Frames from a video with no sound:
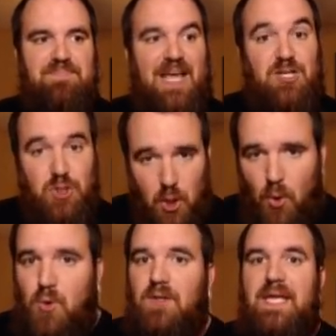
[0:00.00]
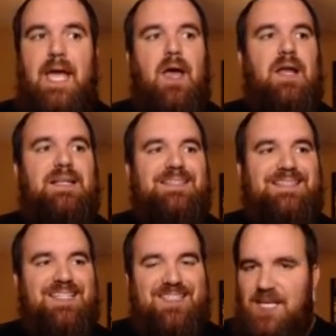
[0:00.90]
that totally
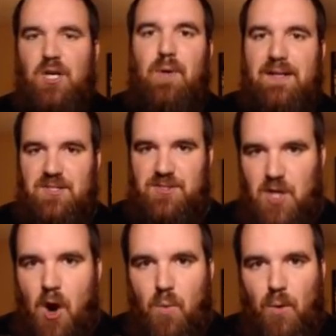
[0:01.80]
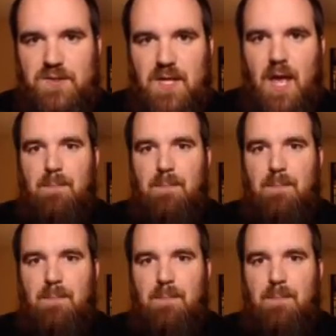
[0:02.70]
disintegrates Star Wars,